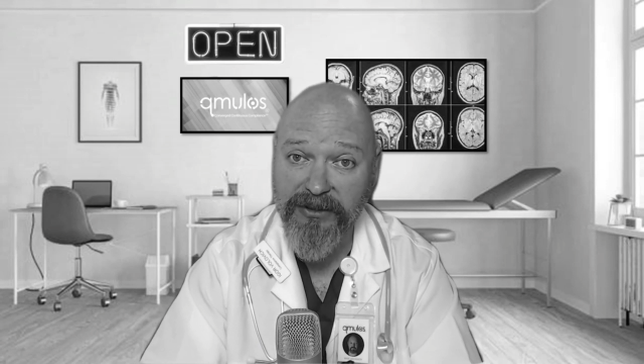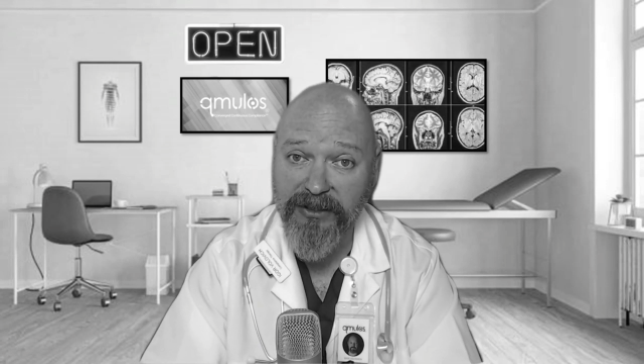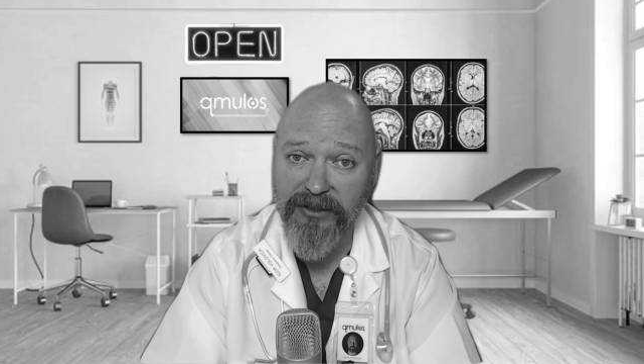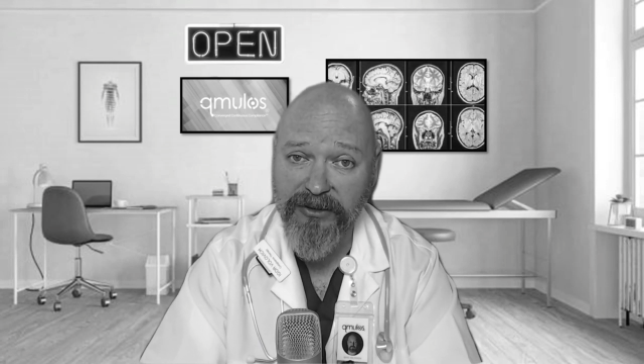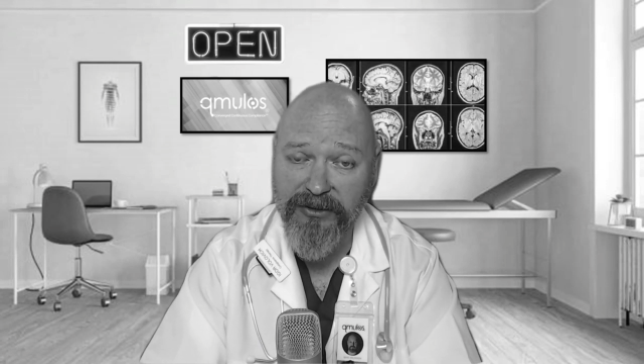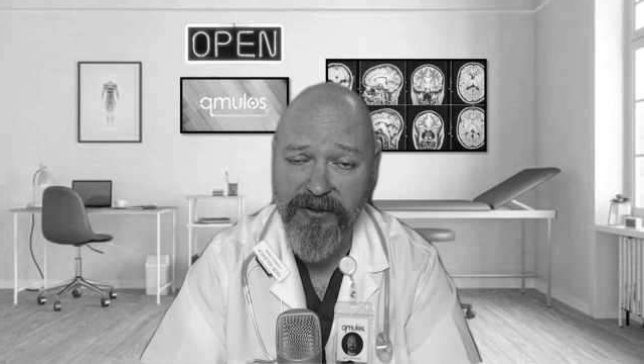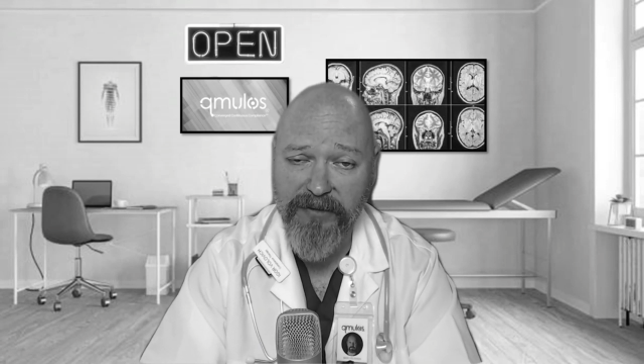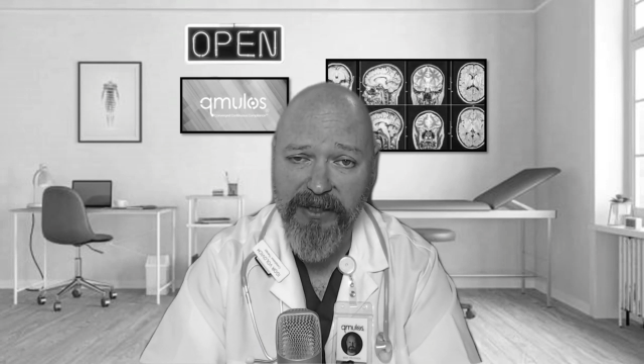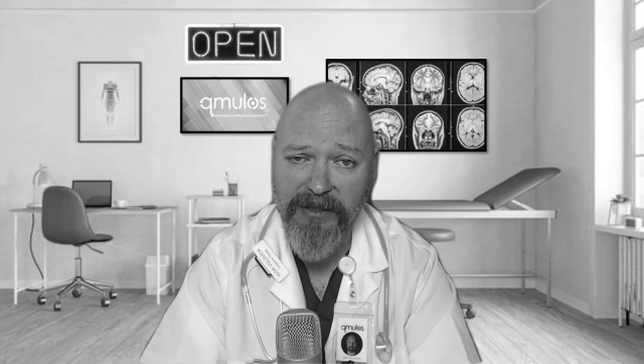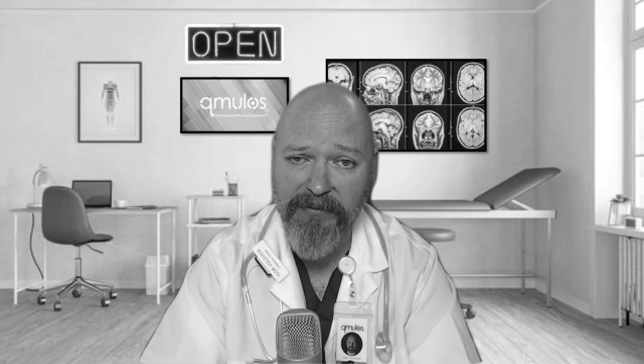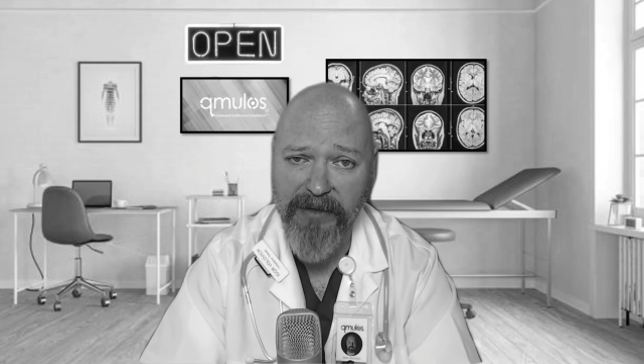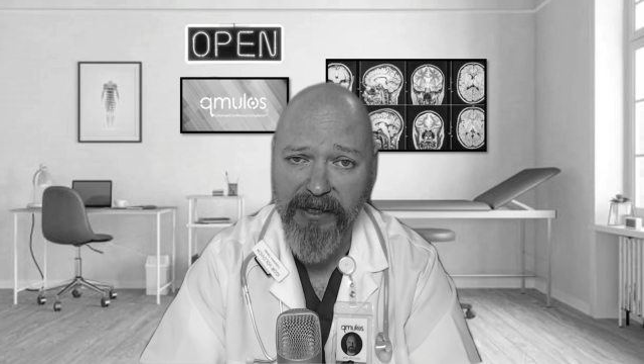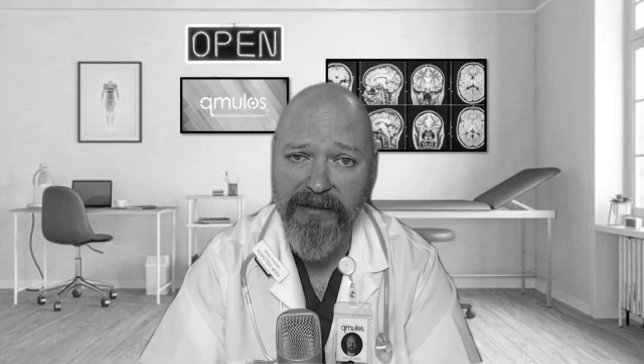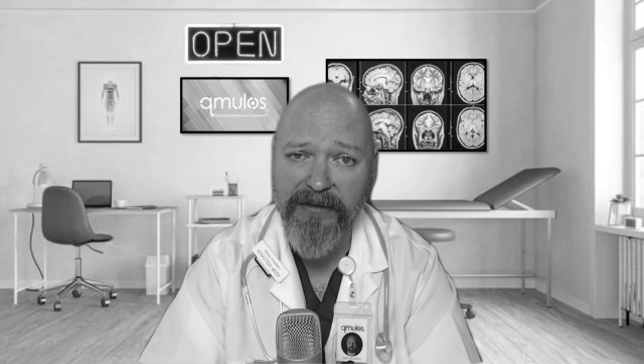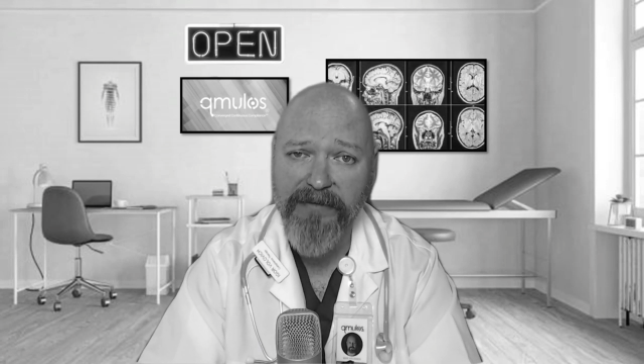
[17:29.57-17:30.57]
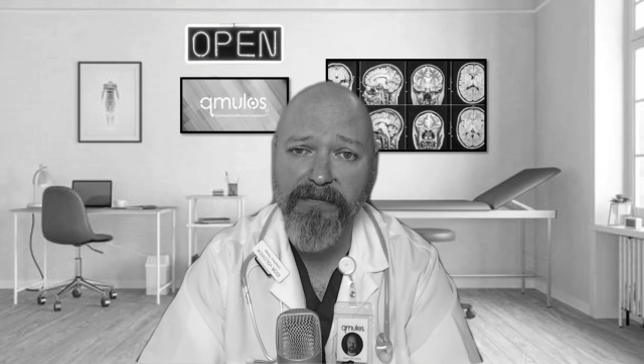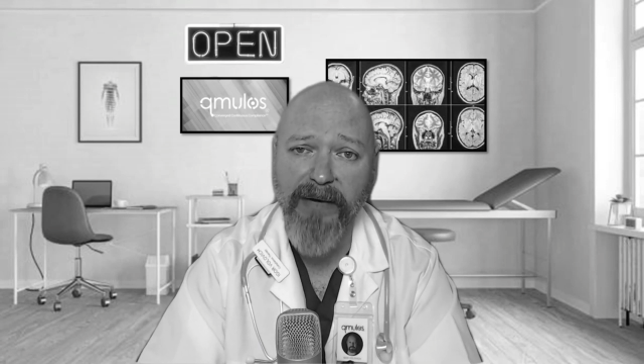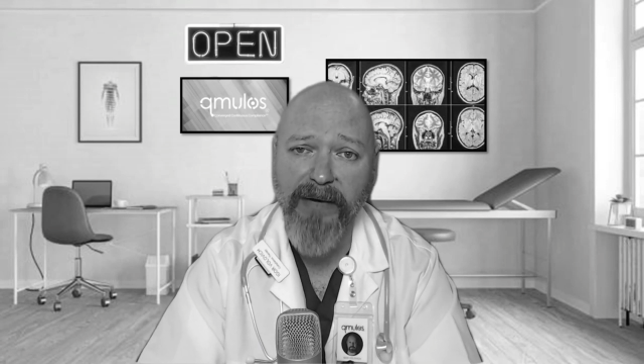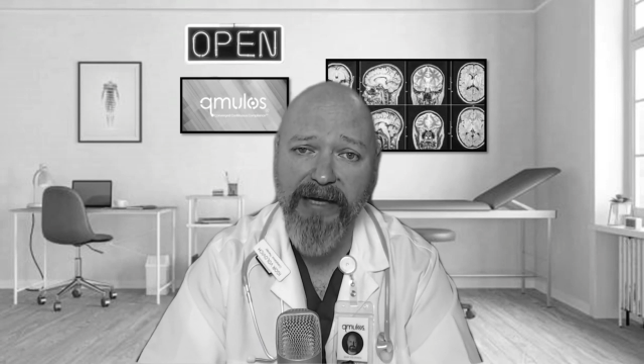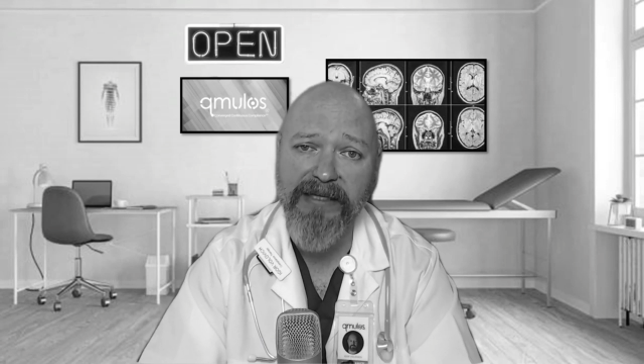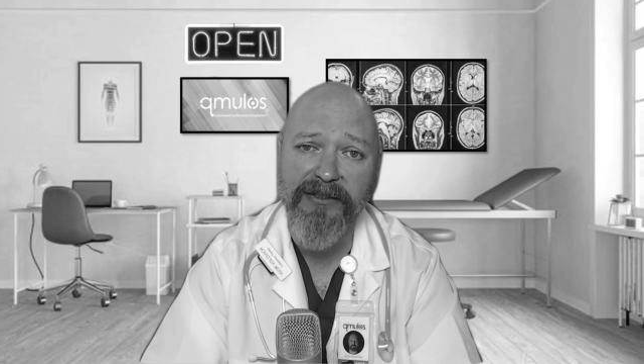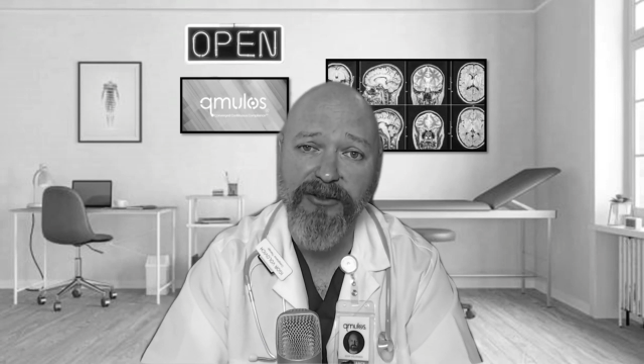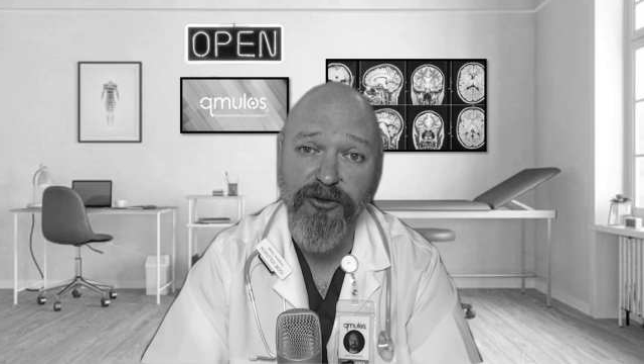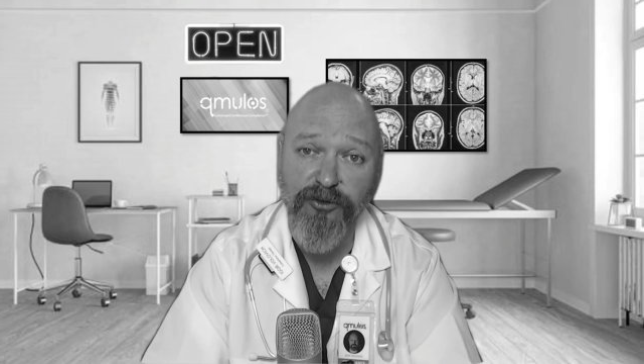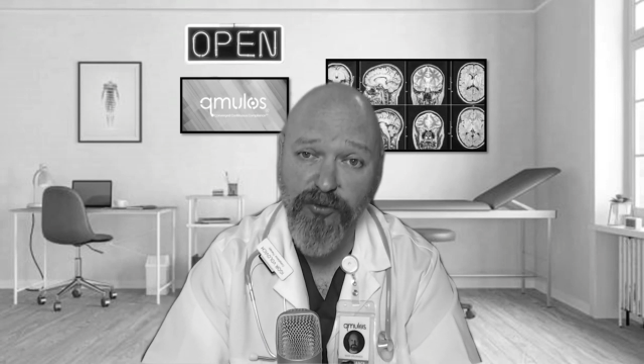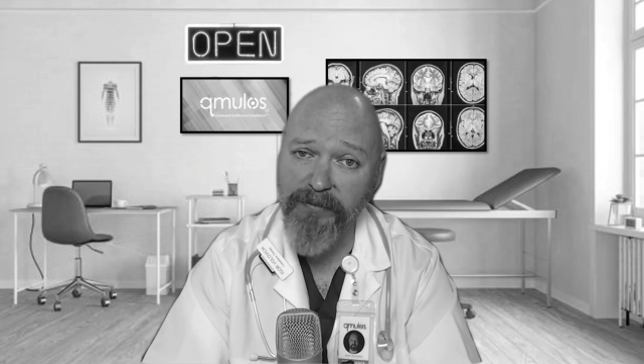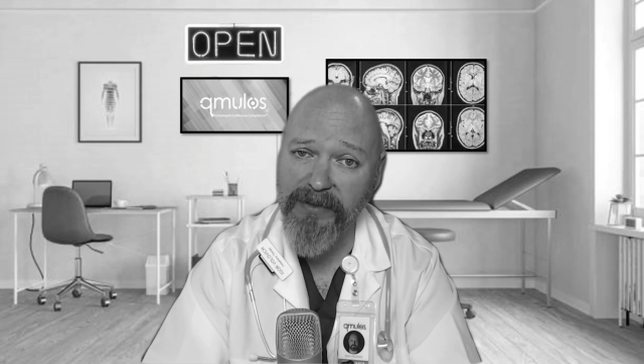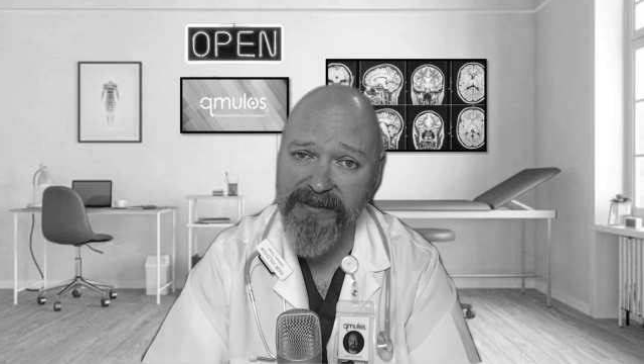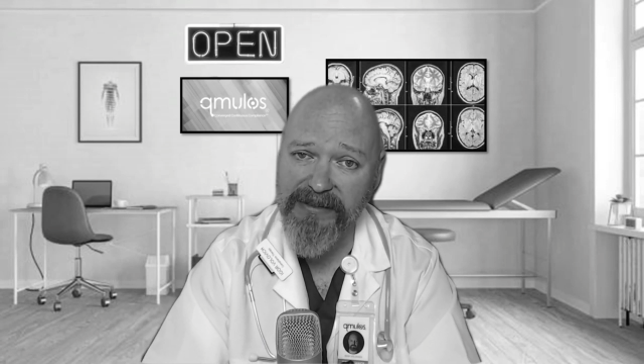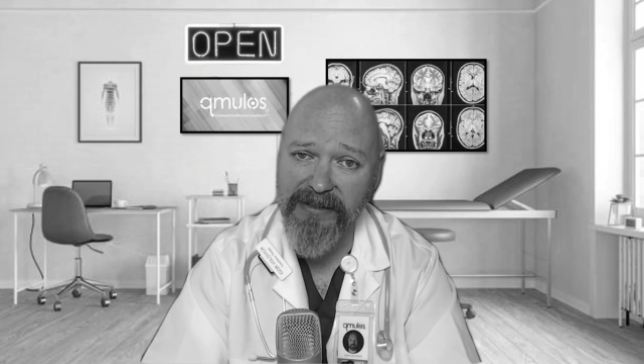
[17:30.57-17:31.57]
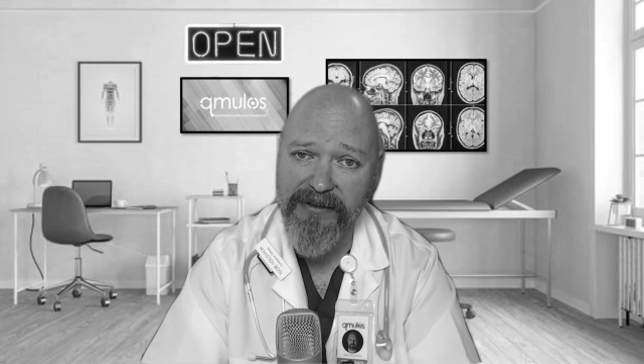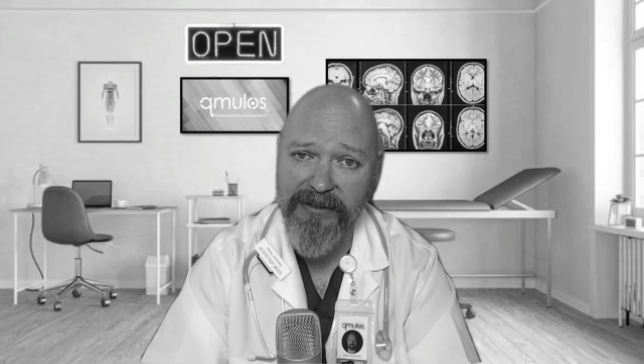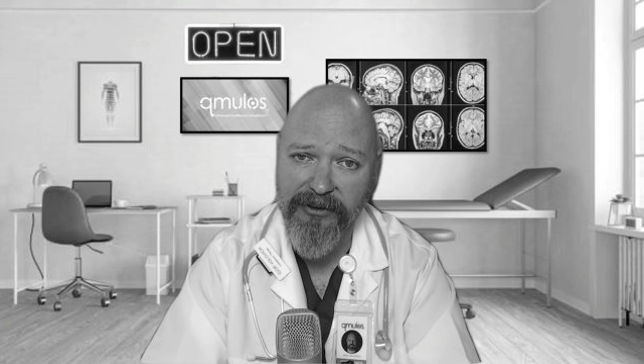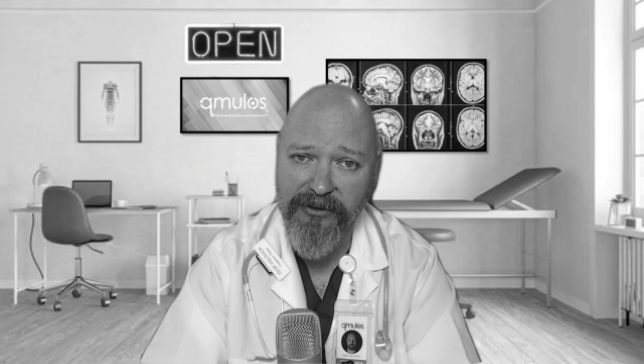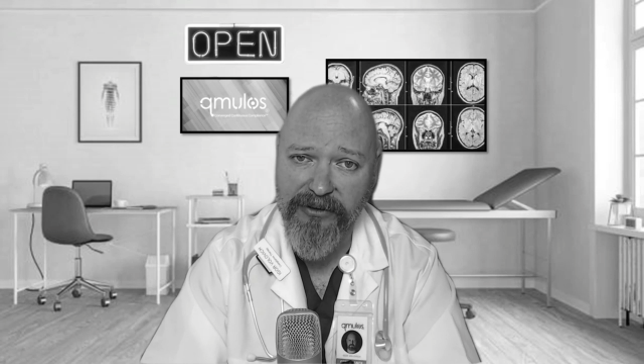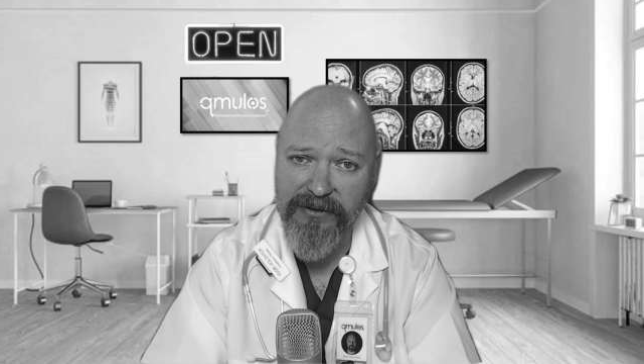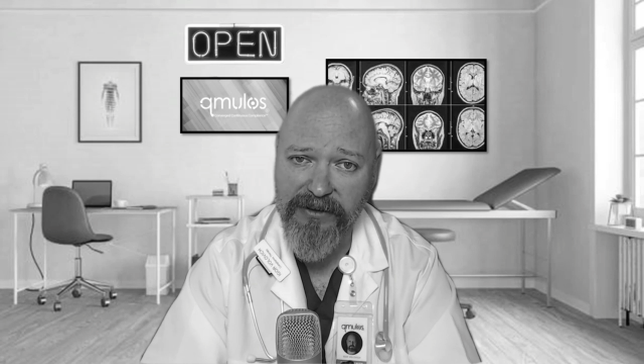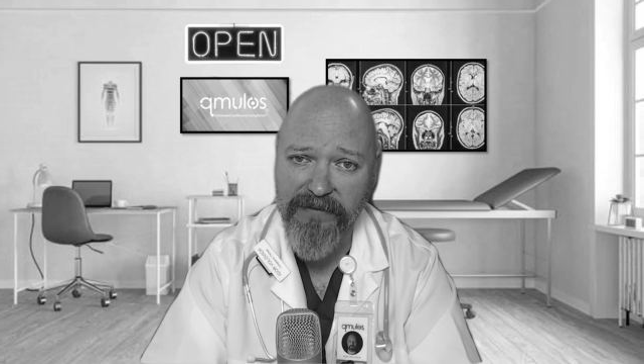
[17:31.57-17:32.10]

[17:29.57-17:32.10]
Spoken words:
decisions are being made by the true business leaders,